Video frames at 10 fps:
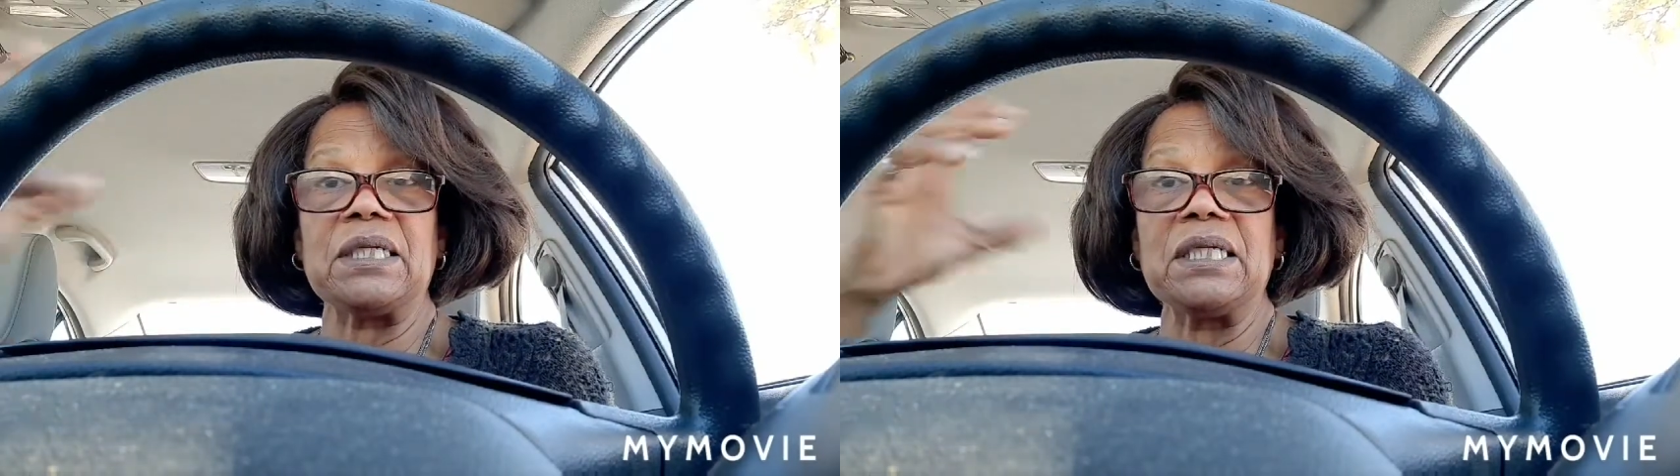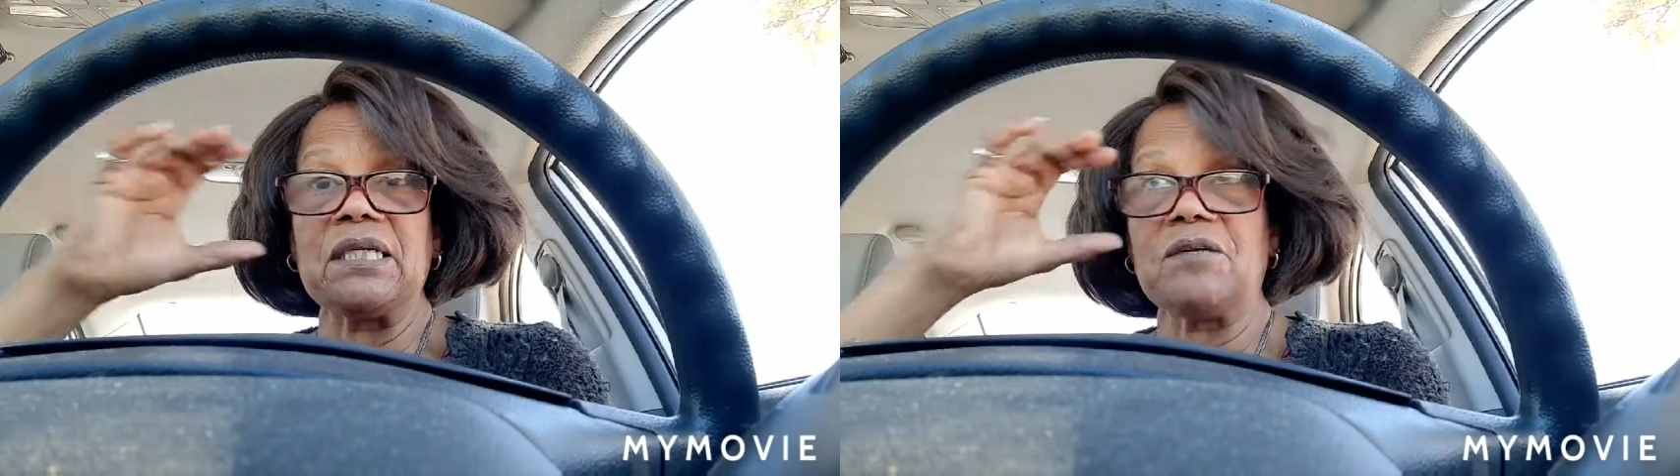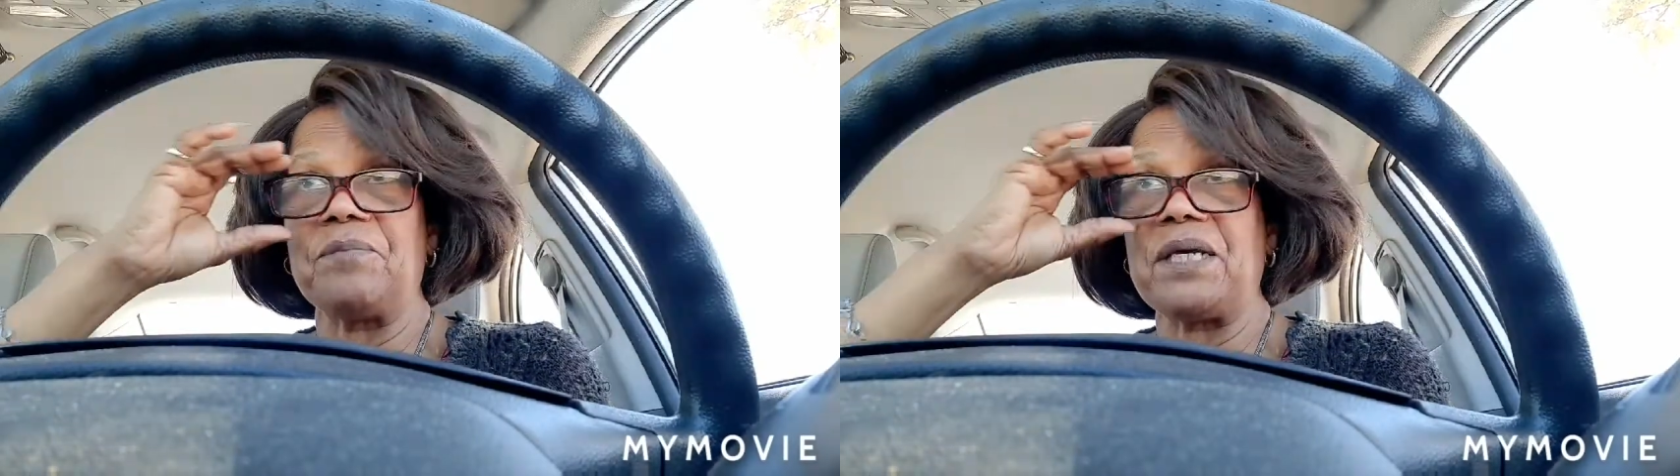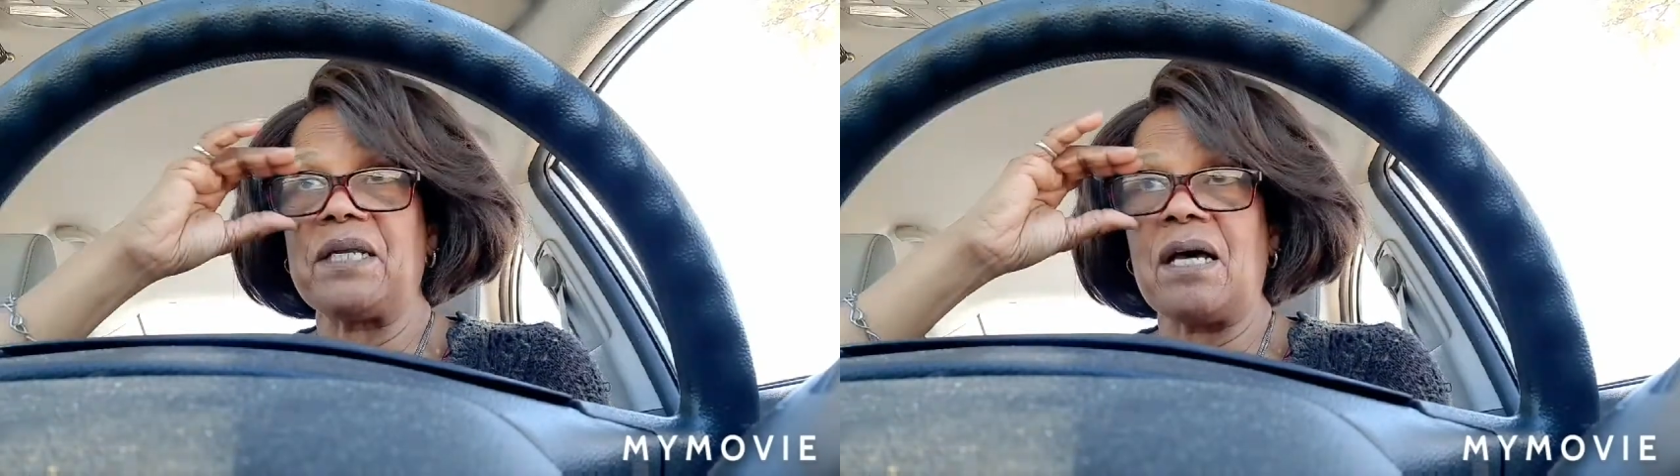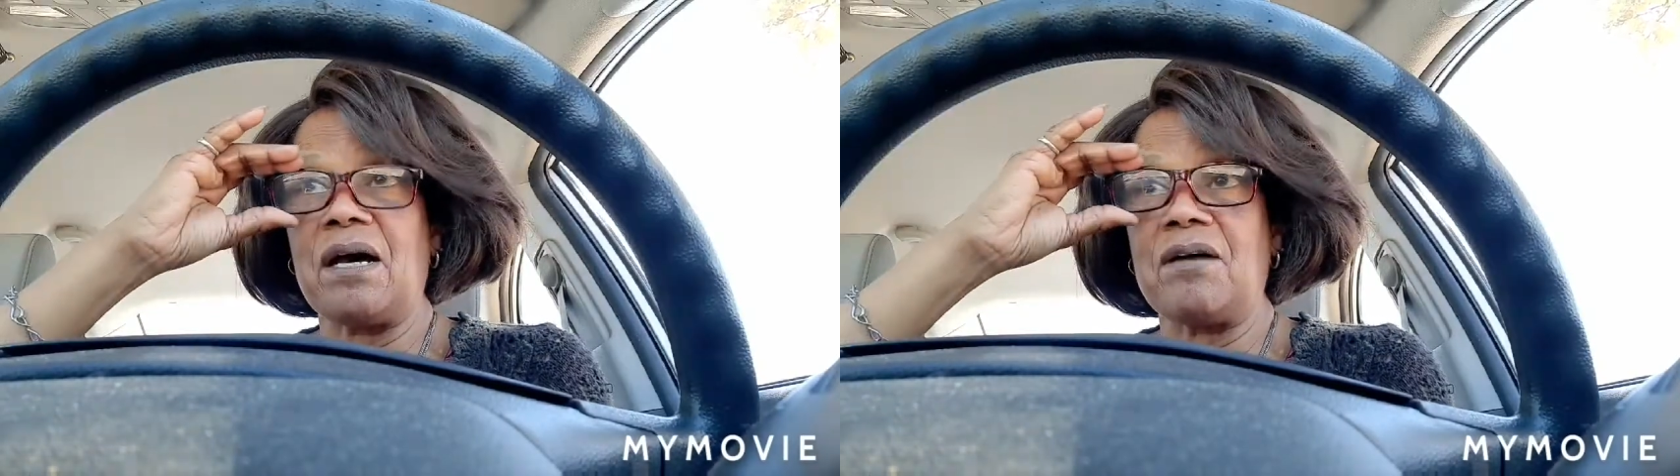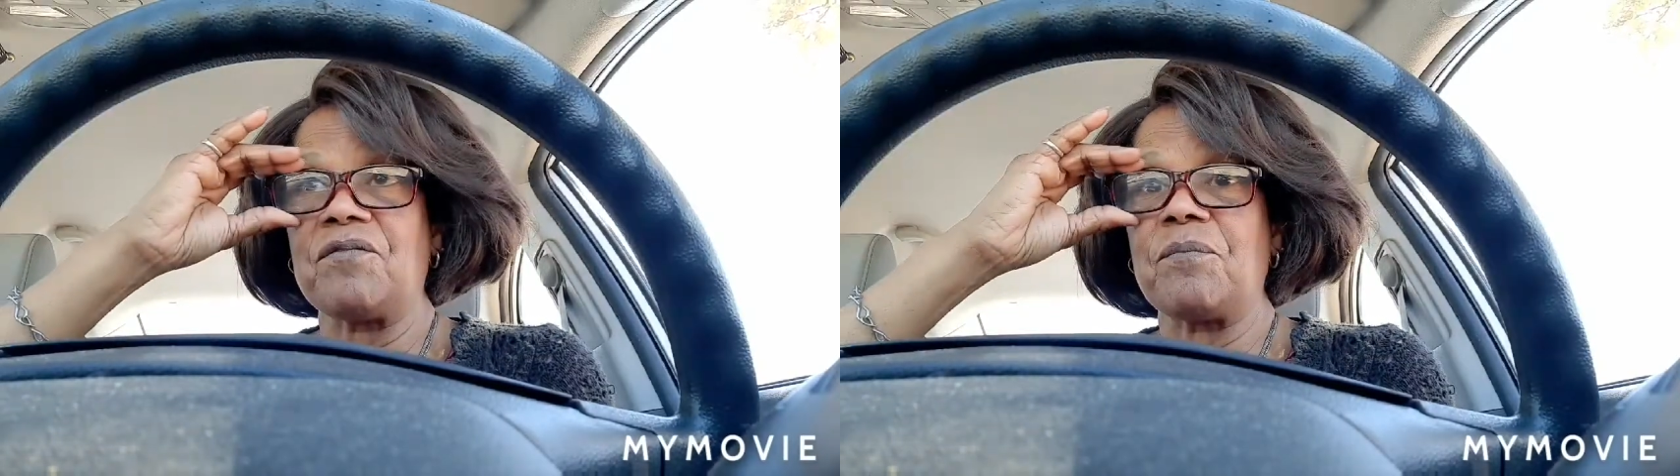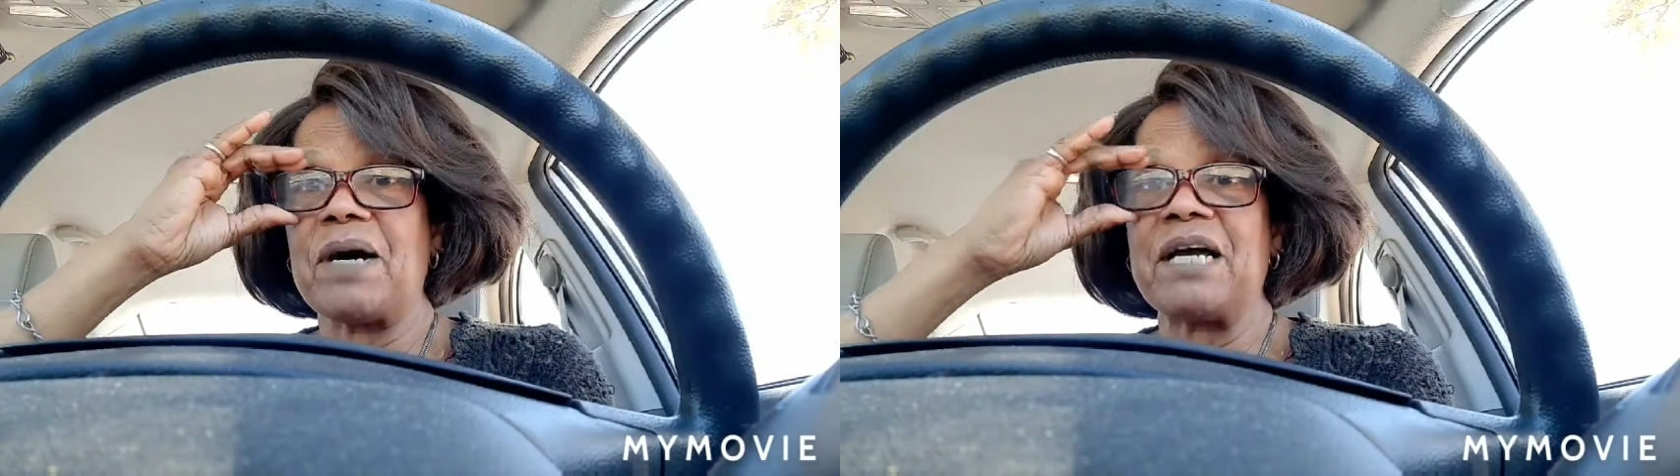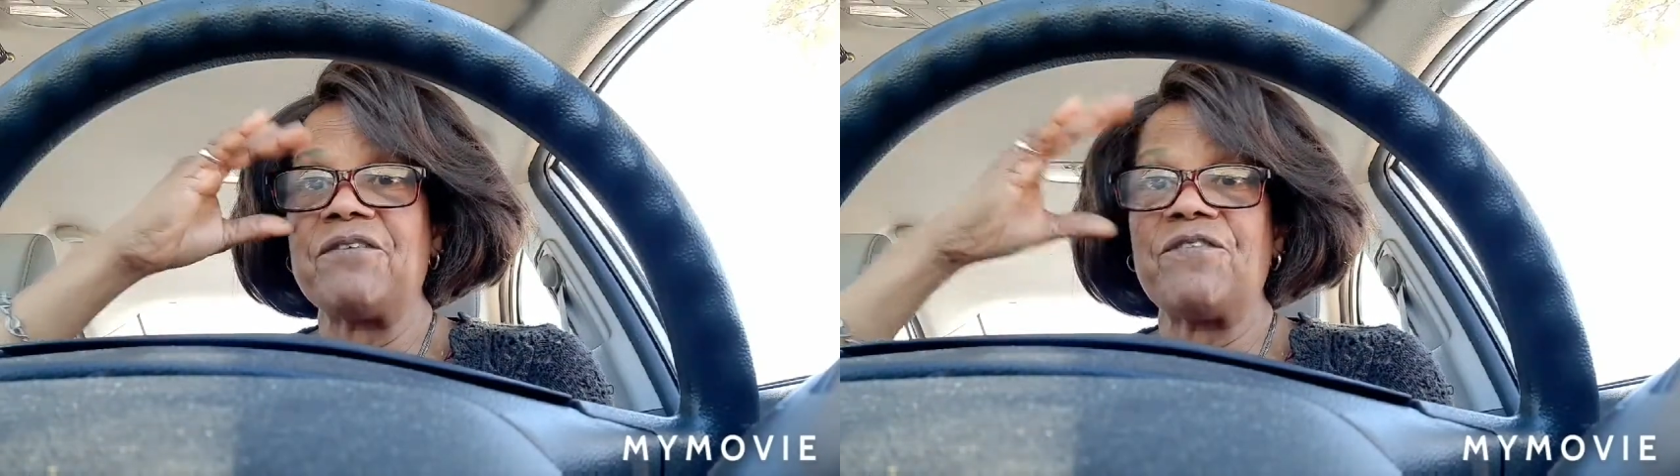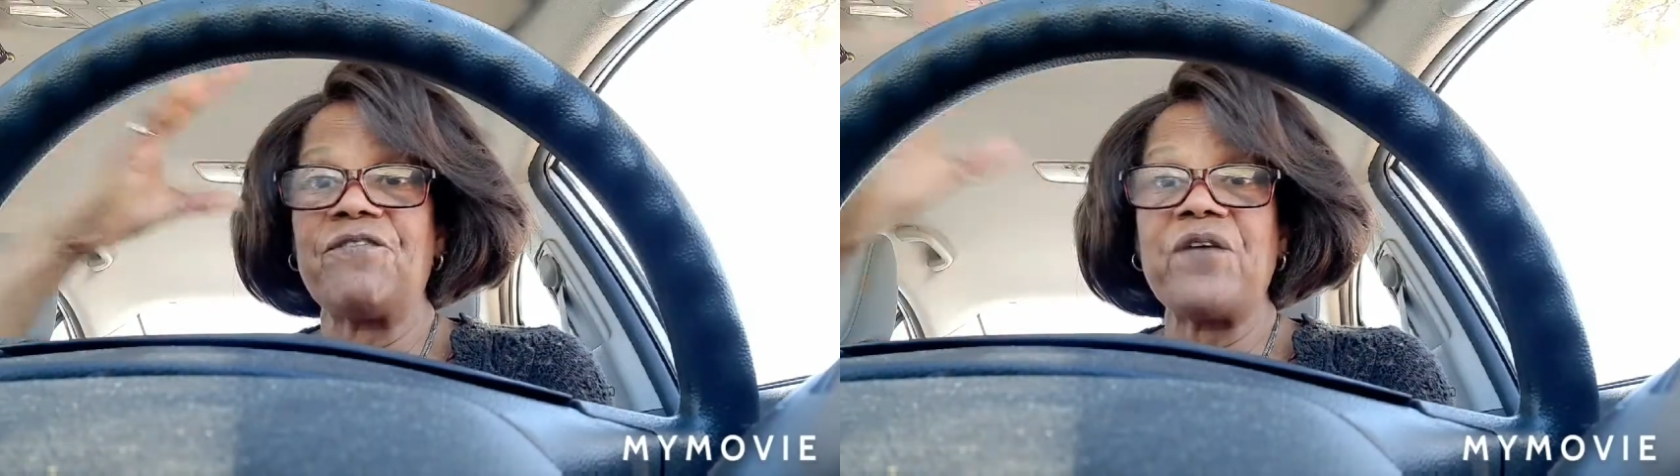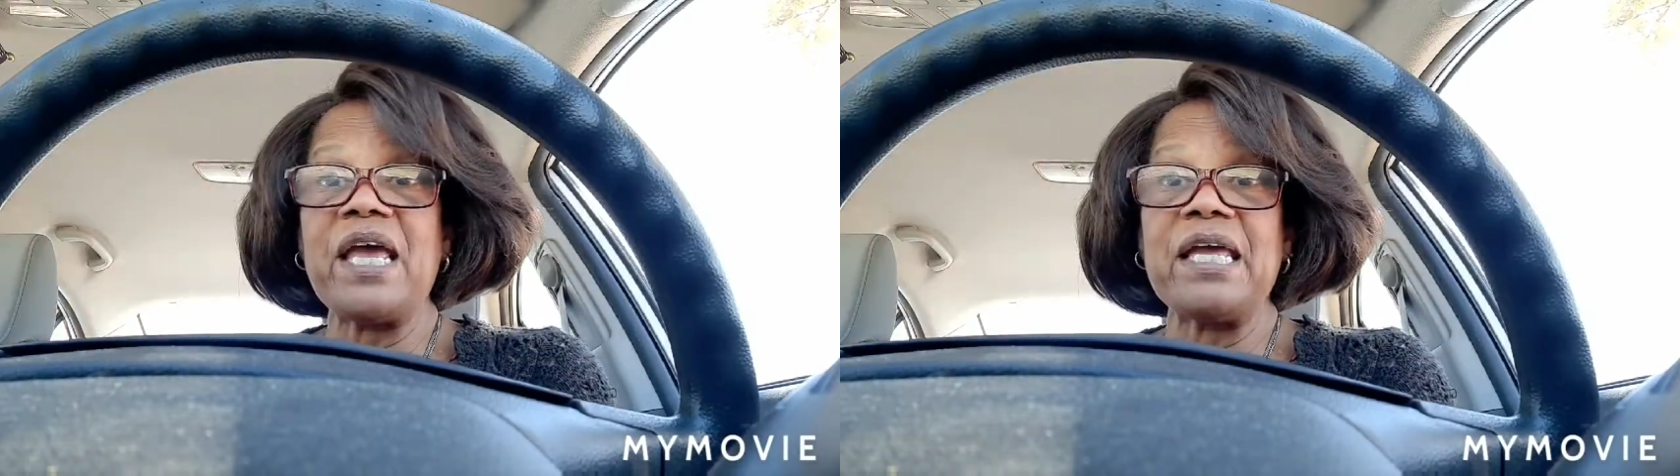a little bit of my
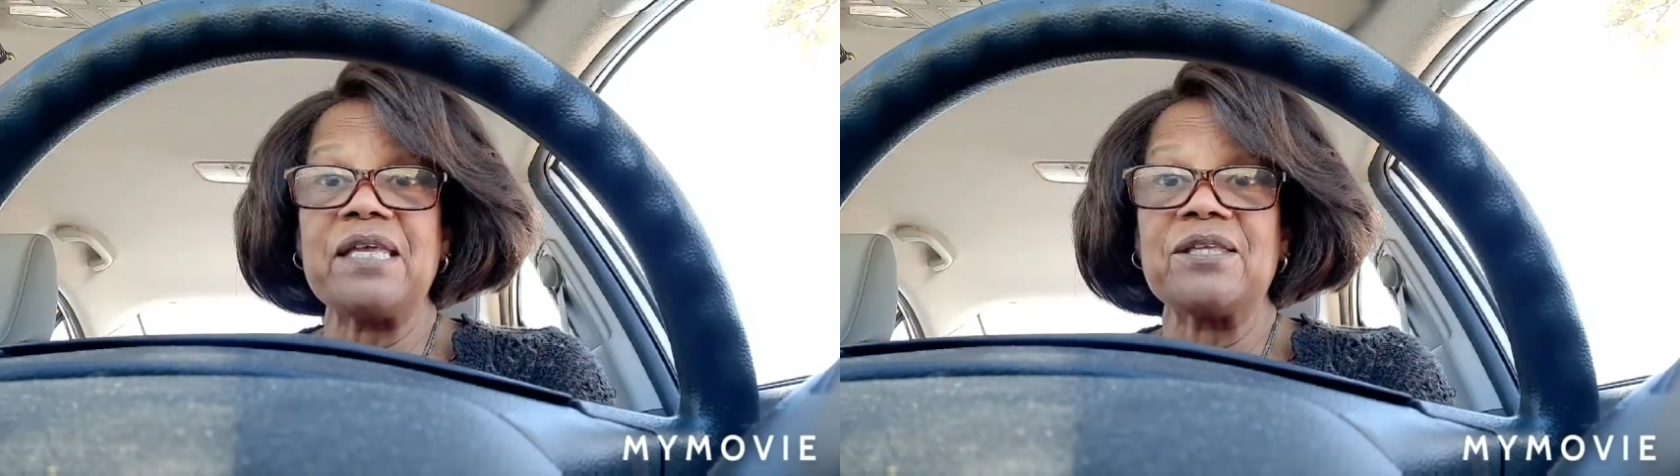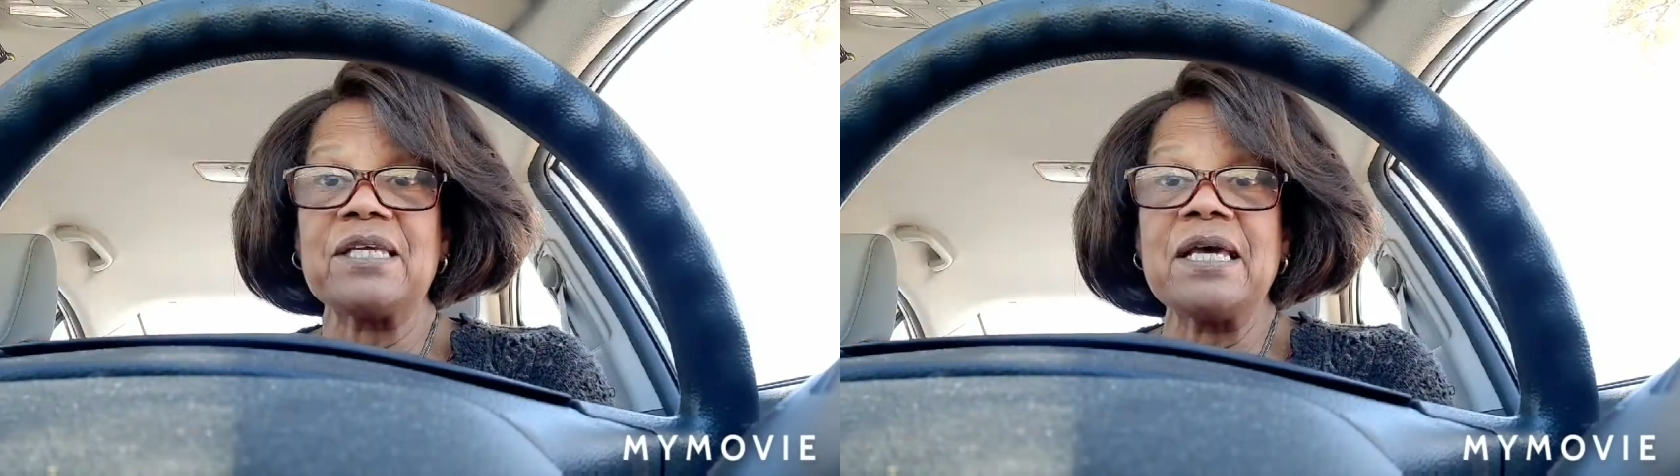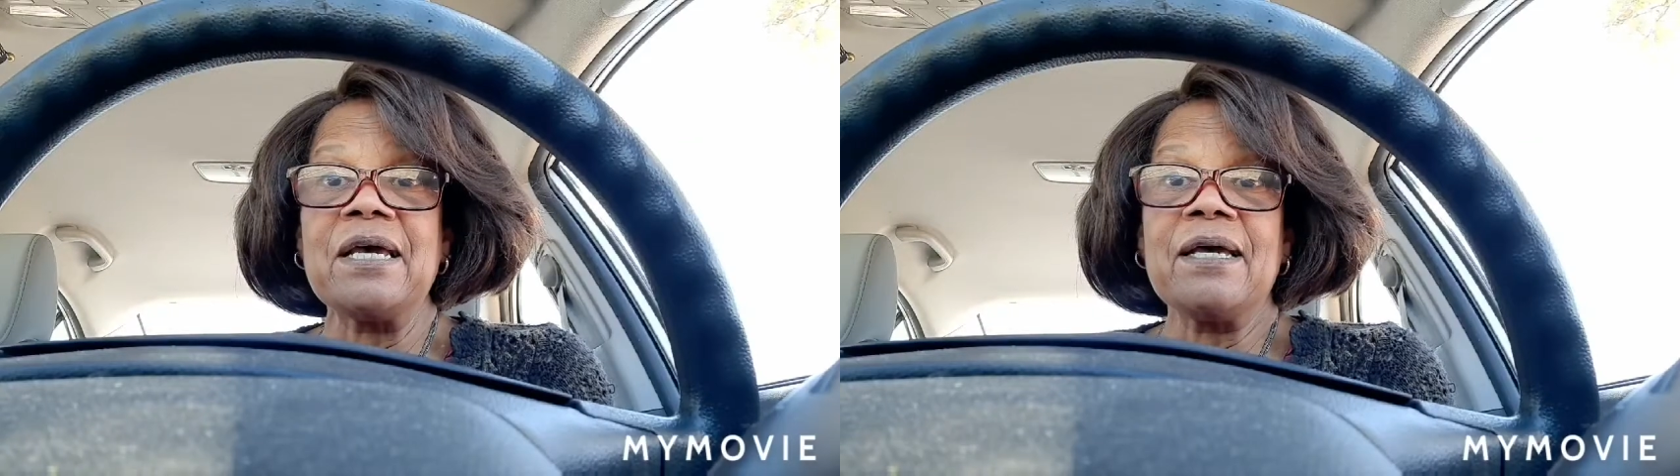faith,